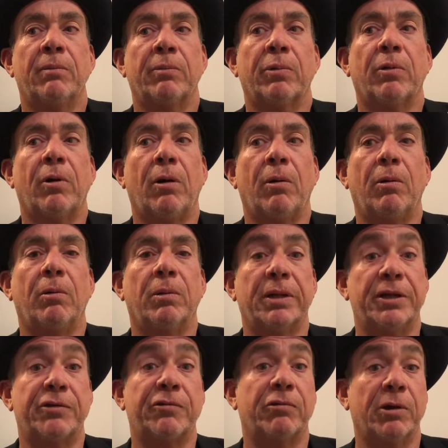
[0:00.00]

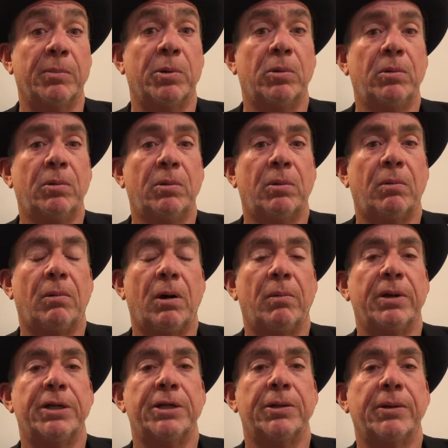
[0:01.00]
probably triple what
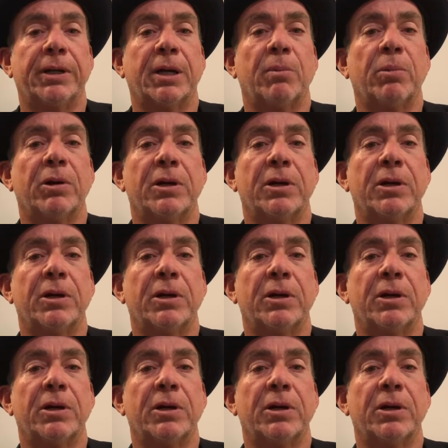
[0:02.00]
we're doing at